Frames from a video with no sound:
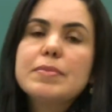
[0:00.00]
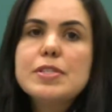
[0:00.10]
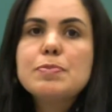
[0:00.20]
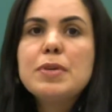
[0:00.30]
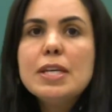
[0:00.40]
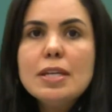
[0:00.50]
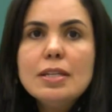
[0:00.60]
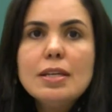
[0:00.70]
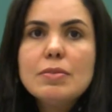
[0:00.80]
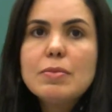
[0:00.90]
speaking
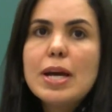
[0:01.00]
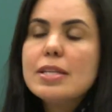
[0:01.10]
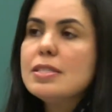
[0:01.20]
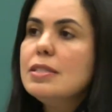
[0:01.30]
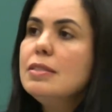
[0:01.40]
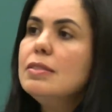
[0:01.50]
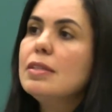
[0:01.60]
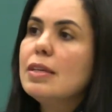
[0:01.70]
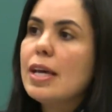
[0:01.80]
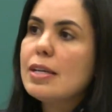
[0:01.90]
and writing
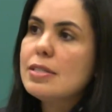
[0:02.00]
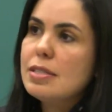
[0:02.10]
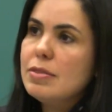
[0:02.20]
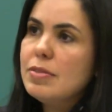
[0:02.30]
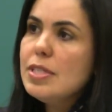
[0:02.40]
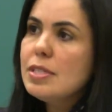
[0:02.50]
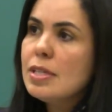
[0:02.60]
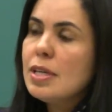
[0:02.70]
activity.